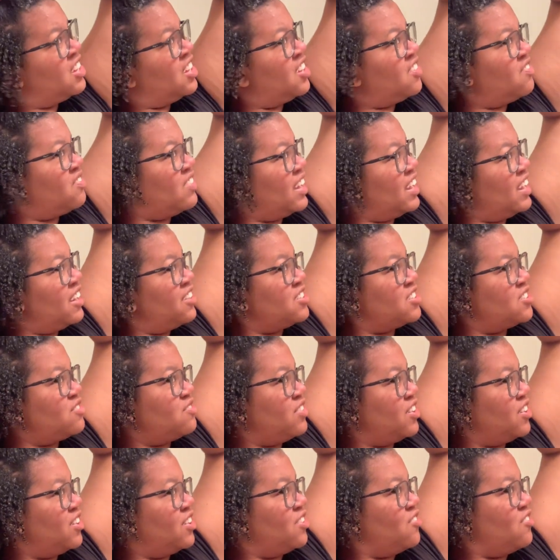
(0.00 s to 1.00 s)
My hair is
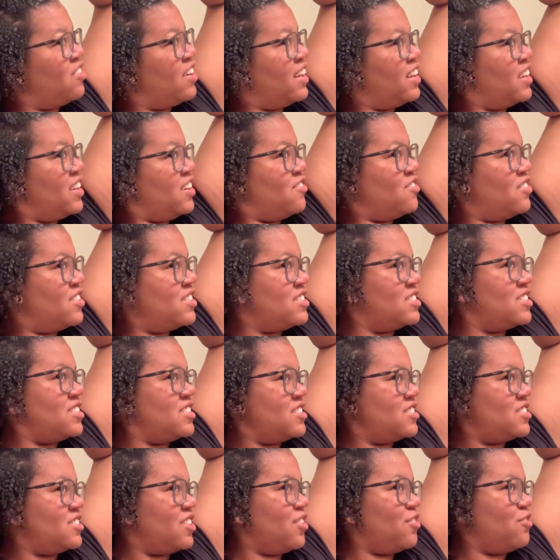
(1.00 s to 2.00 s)
very wet. It wants to
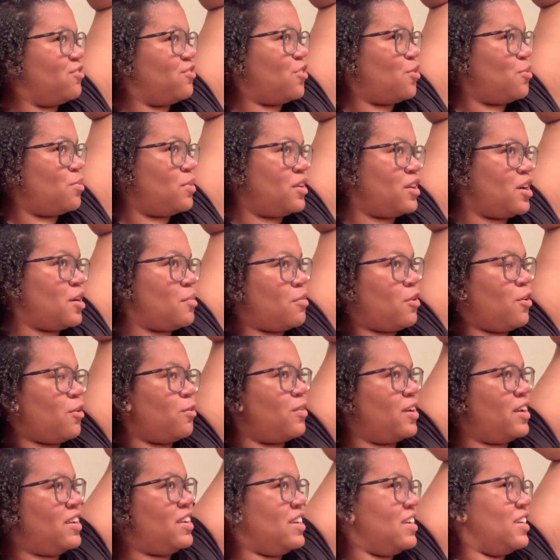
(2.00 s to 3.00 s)
start foaming up
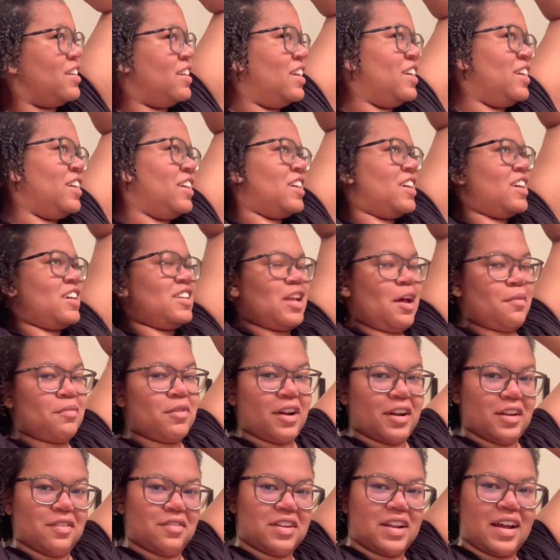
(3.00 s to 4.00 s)
already, and I'm not
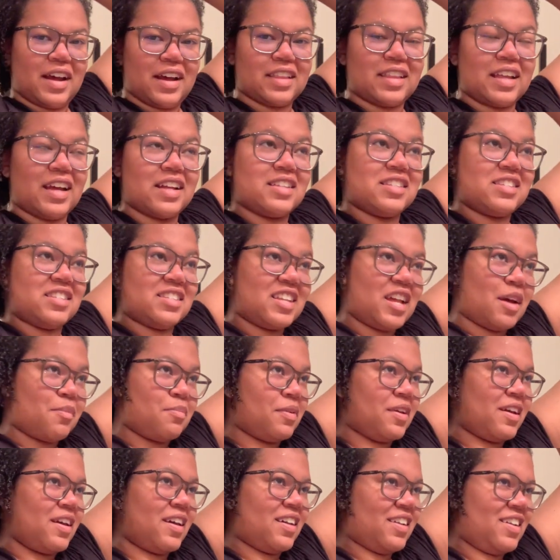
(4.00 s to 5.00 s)
even at that step
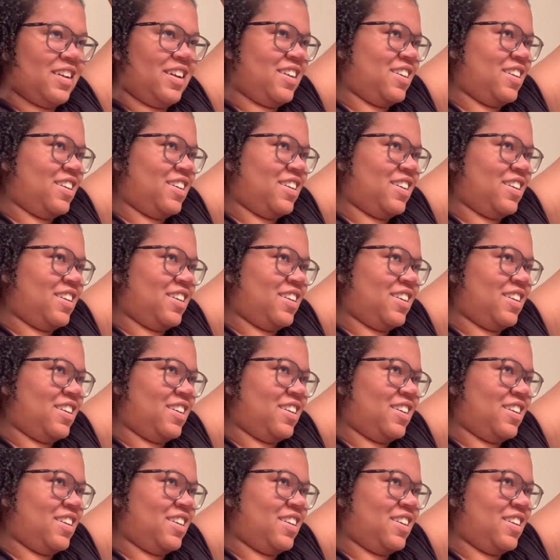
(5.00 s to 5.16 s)
yet.